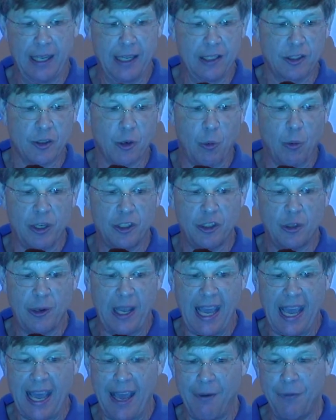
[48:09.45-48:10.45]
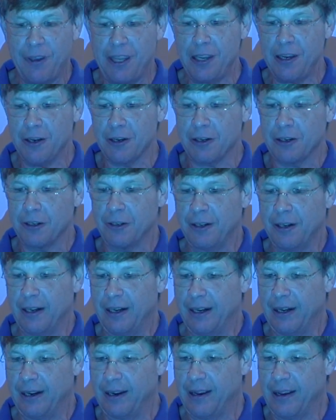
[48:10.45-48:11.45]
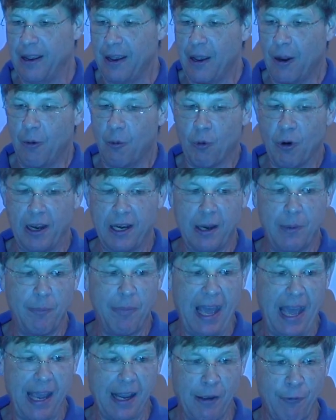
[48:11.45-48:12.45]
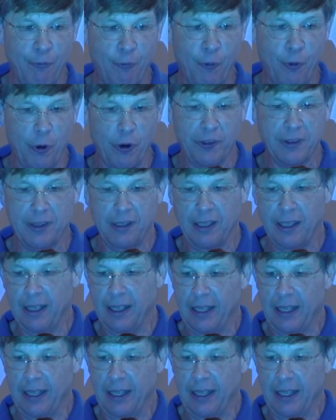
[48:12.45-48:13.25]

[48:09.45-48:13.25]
So what you have here, running back and forth,